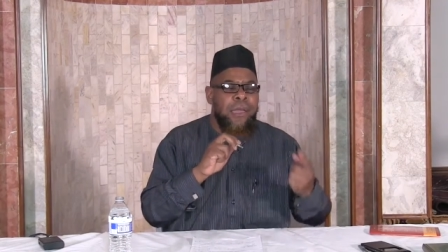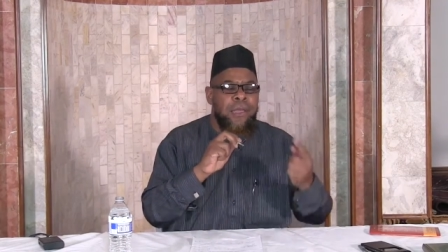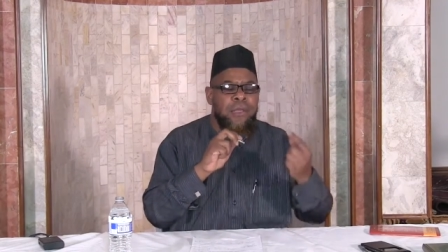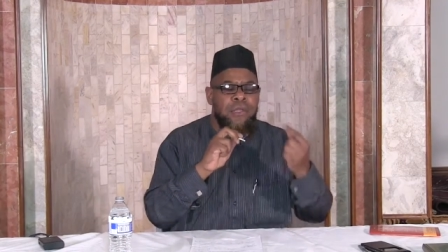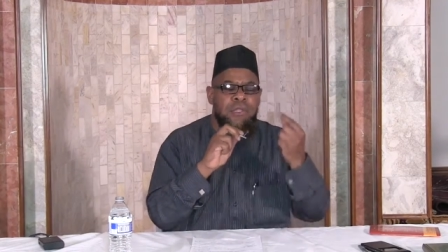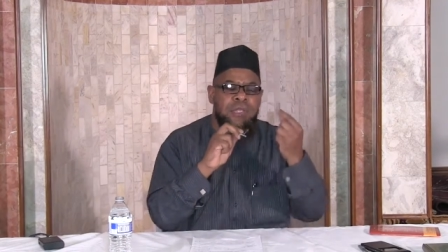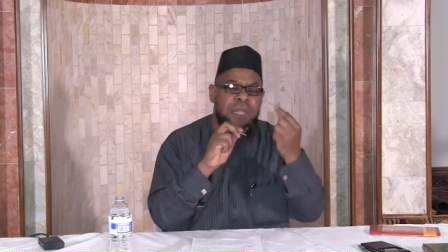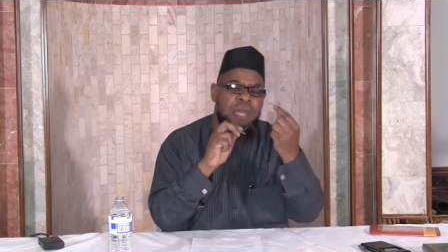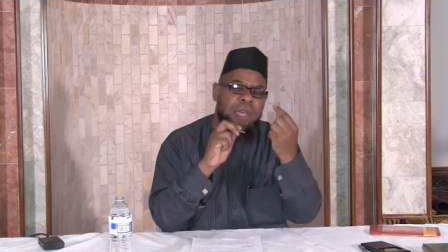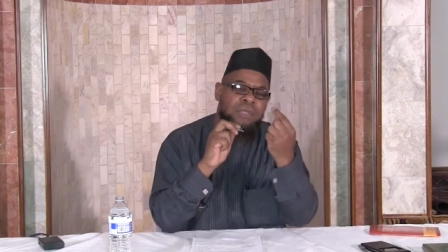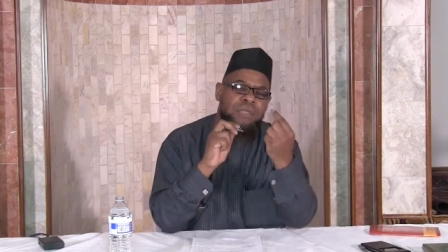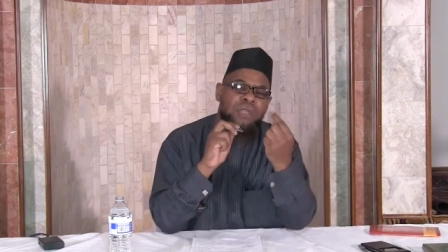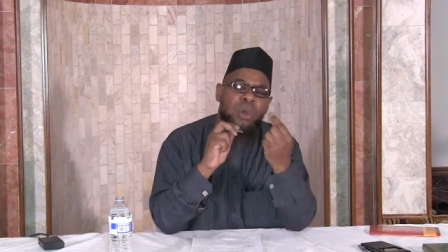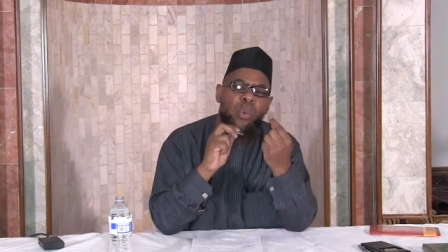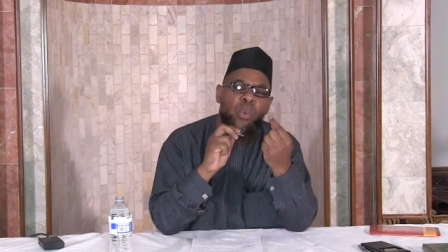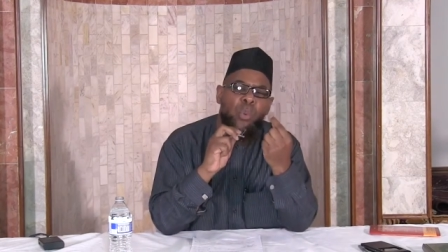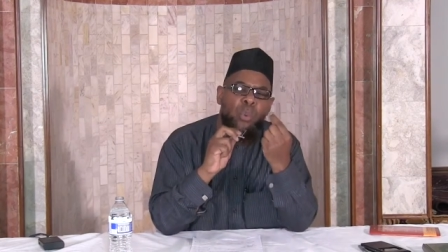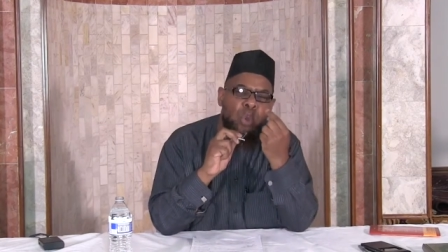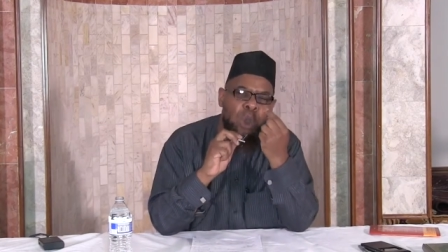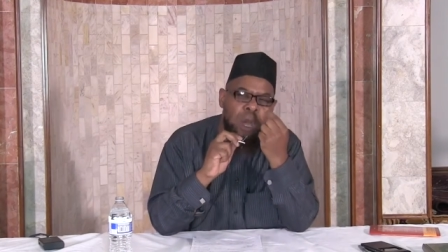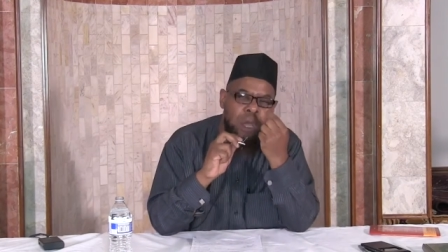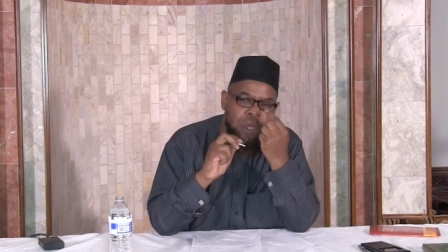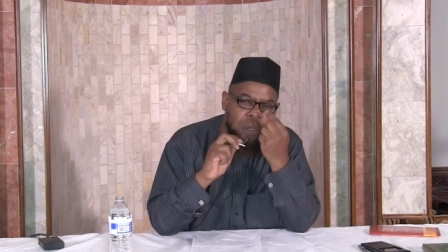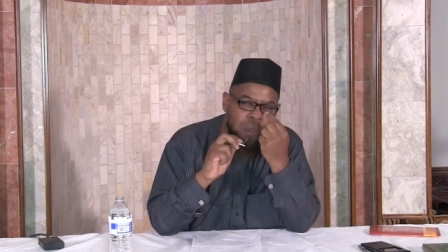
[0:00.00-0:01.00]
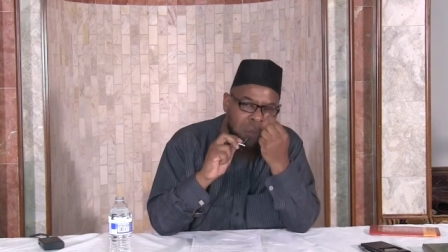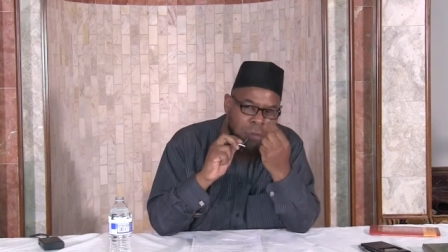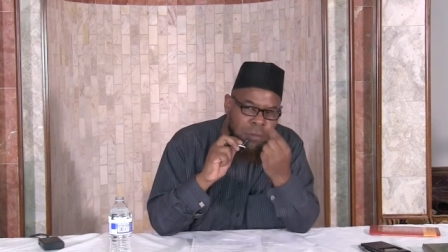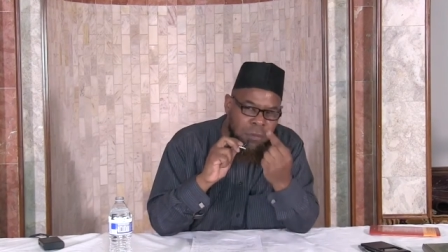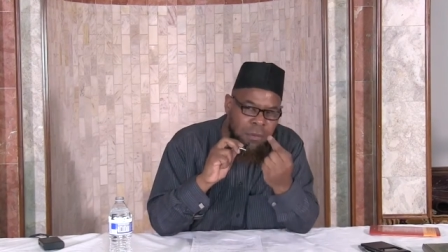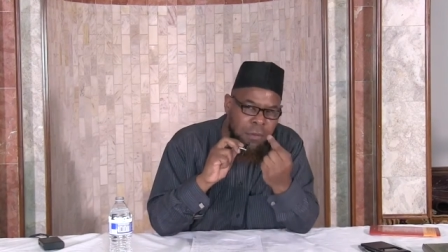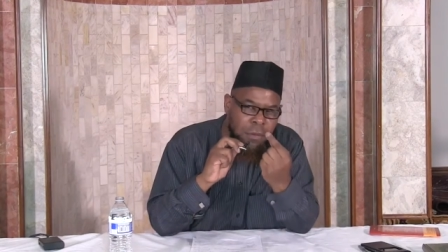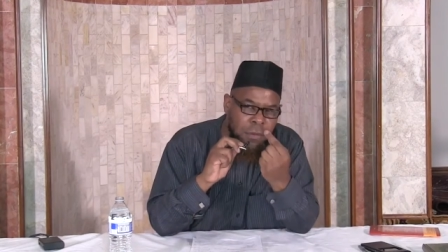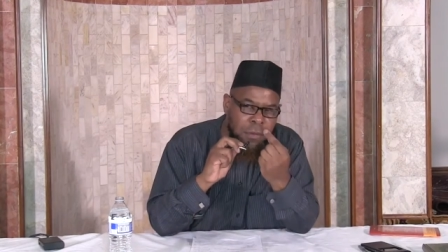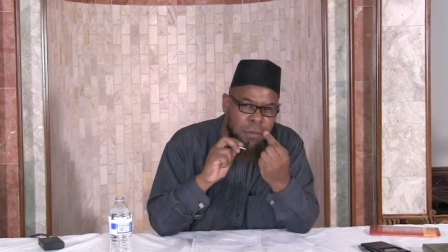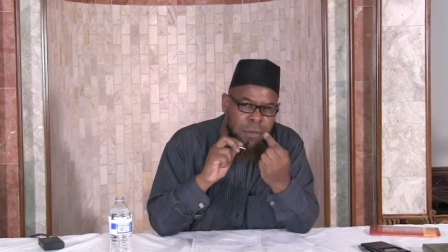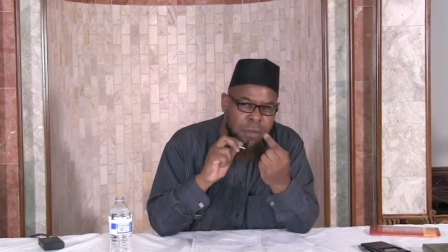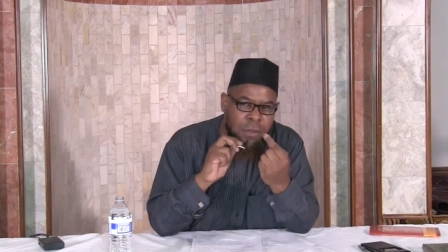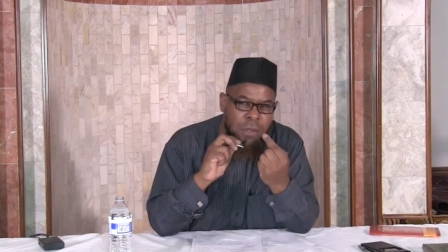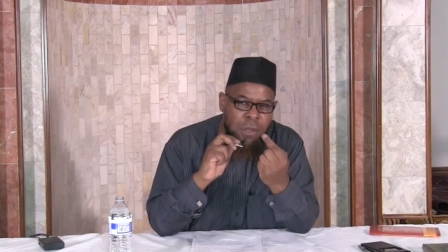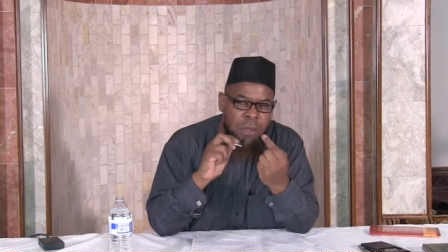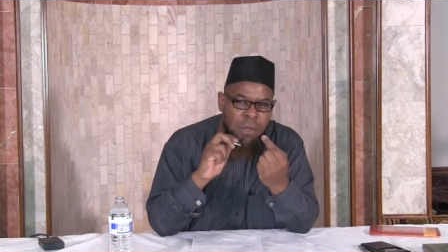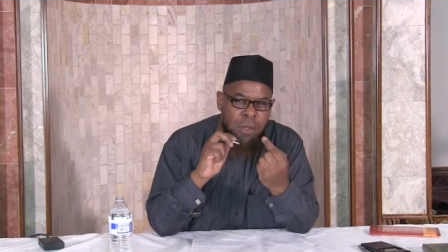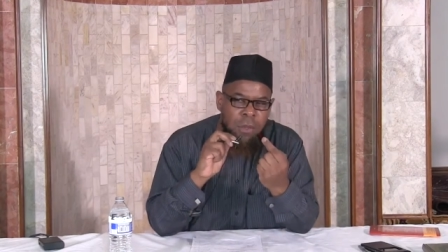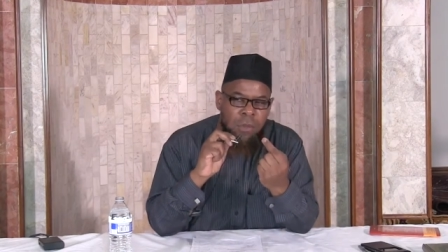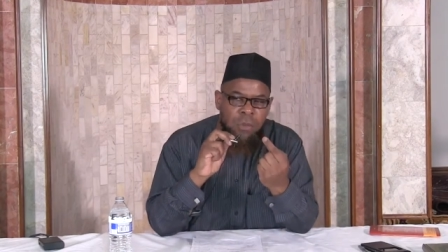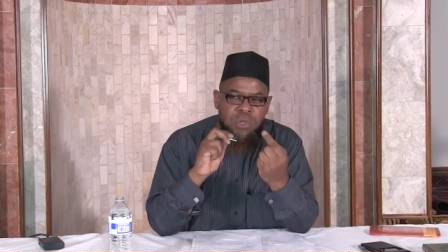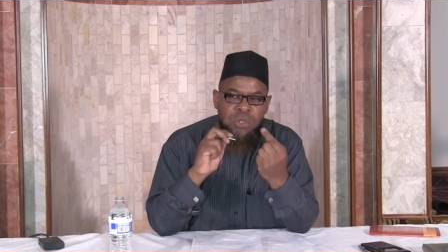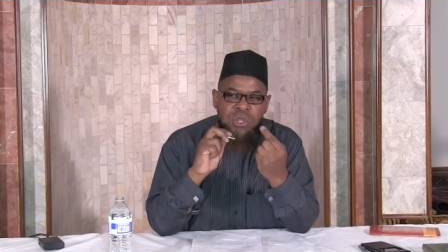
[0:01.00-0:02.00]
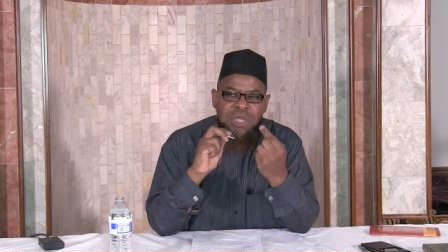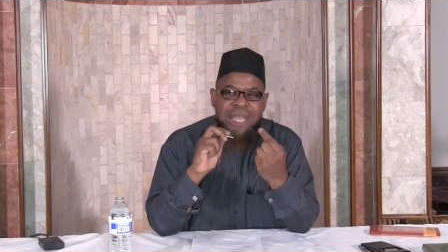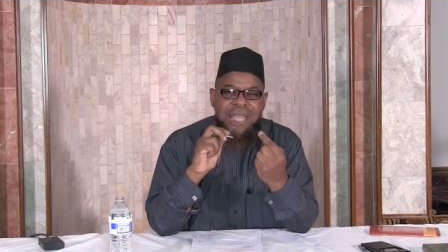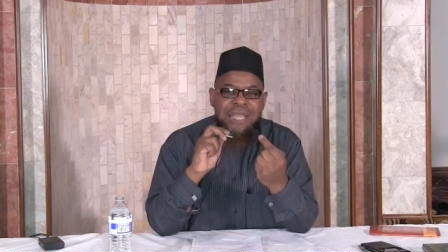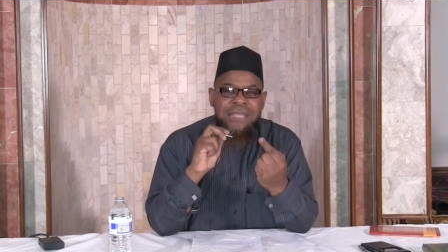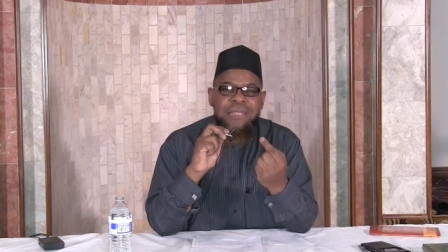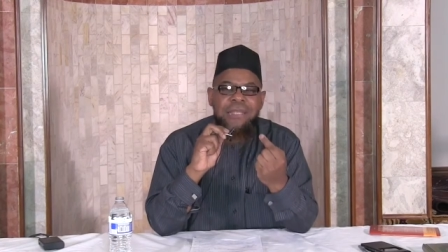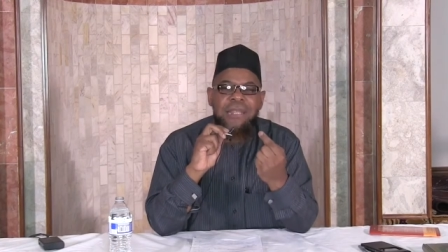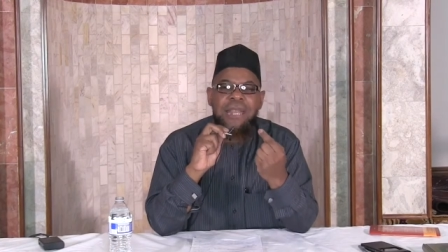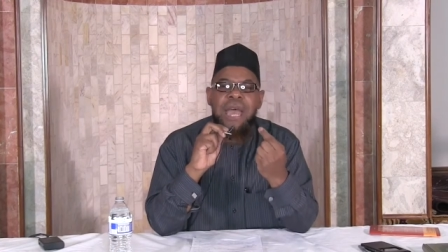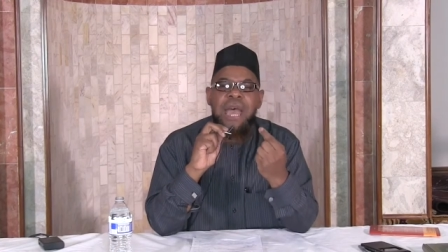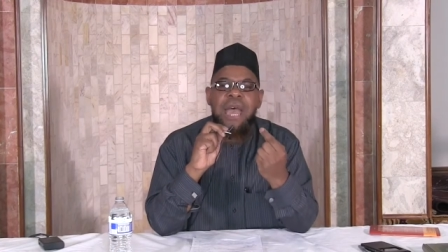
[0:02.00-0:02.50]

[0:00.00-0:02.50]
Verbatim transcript: He said the one who says